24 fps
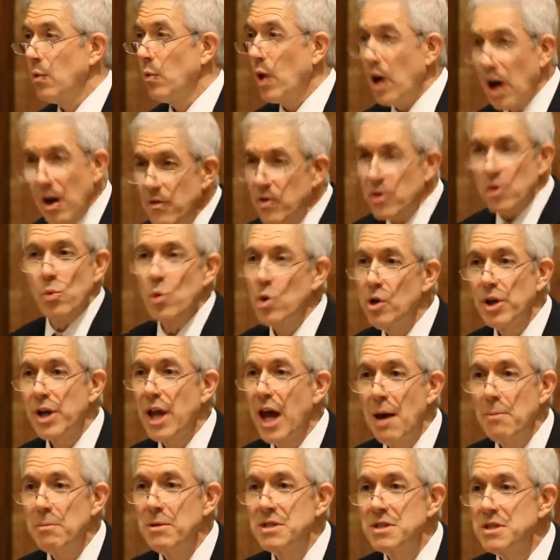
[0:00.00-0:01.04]
wherever the
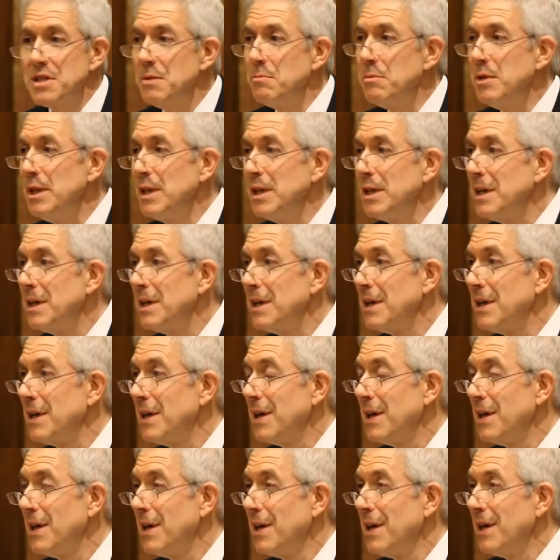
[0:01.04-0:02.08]
world happens to be,
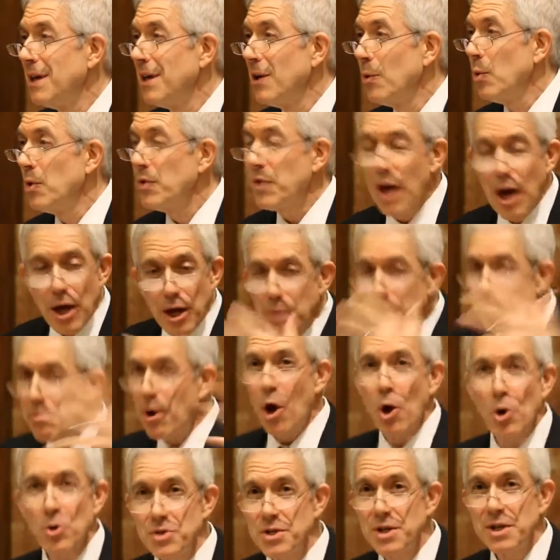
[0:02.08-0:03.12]
without
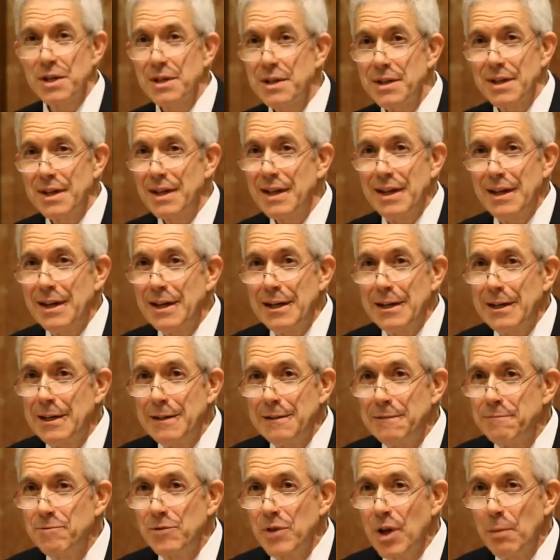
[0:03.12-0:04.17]
imposing
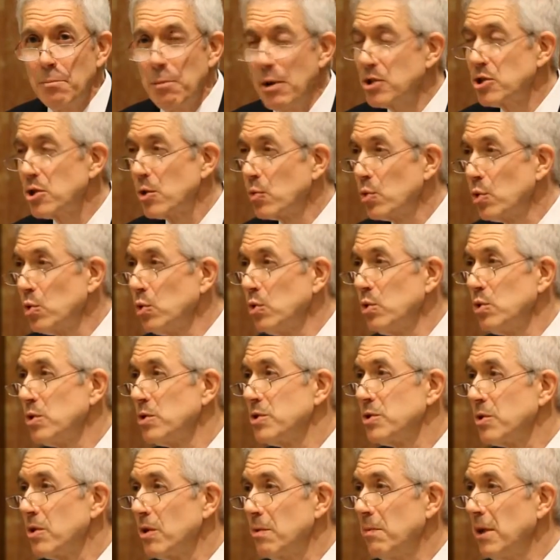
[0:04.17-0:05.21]
a bunch of
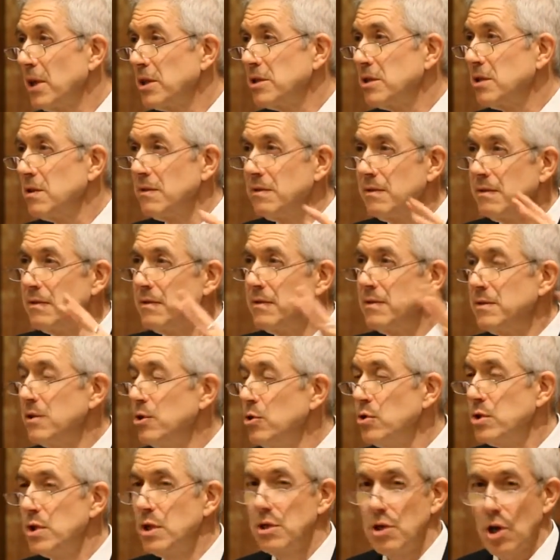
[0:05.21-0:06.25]
rules or a bunch of
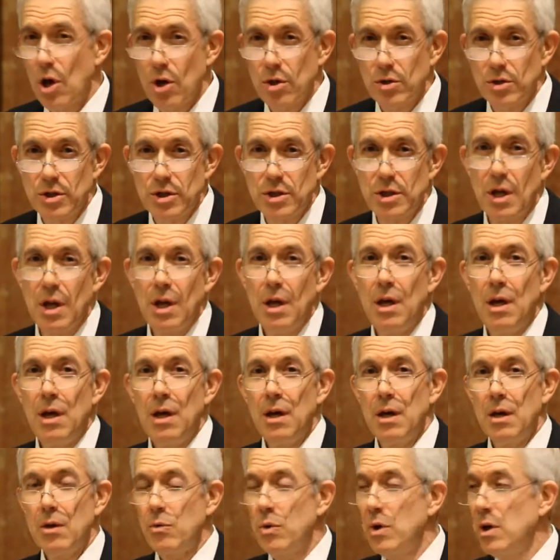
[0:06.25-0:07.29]
do's and don'ts.
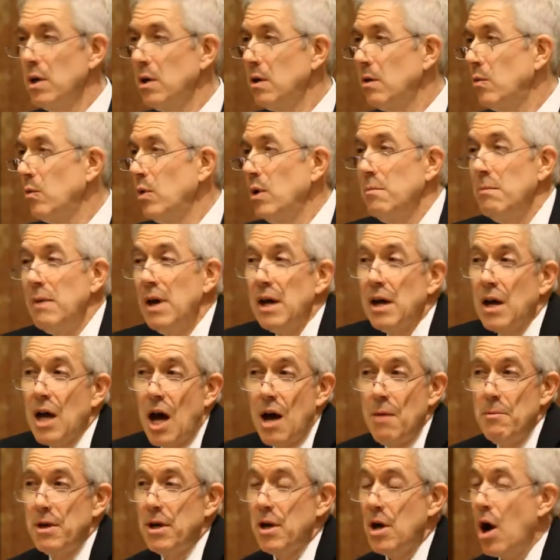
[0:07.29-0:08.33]
We make
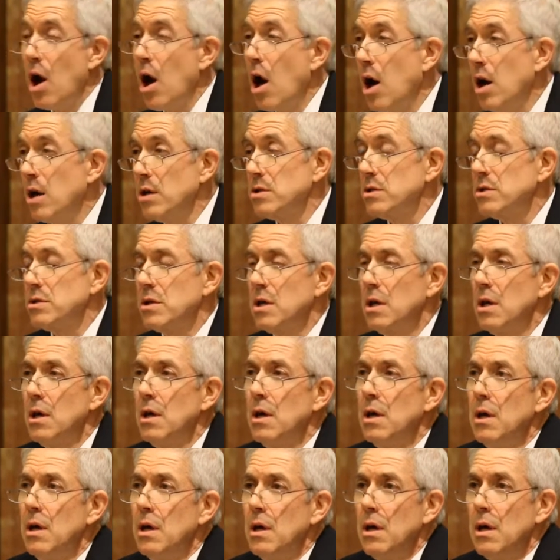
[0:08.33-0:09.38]
common cause
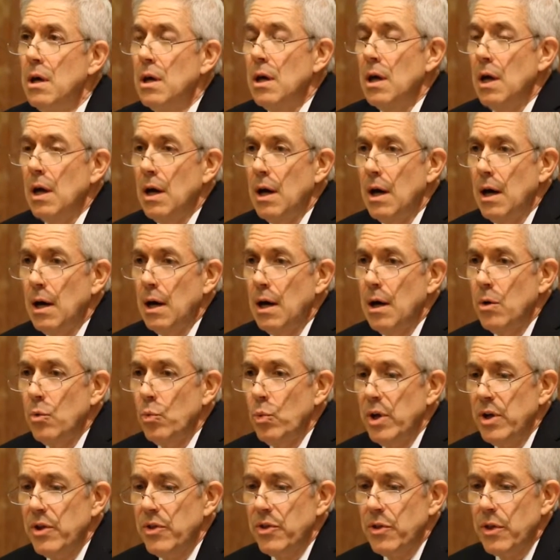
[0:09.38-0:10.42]

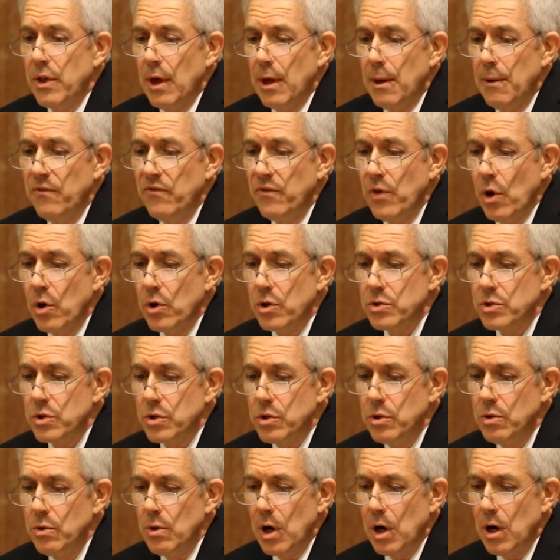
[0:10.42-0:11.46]
with
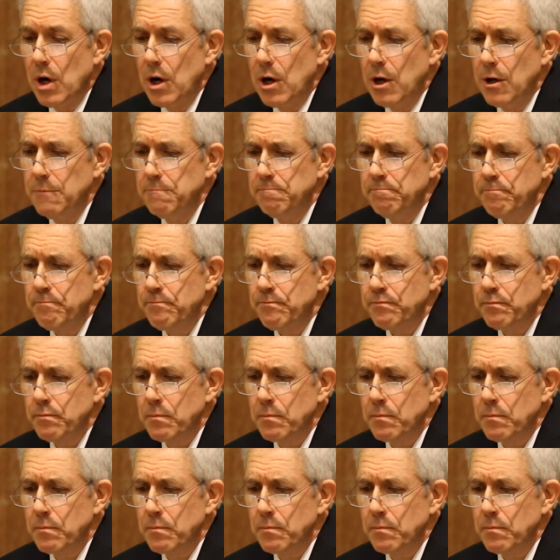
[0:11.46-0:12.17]
folks who are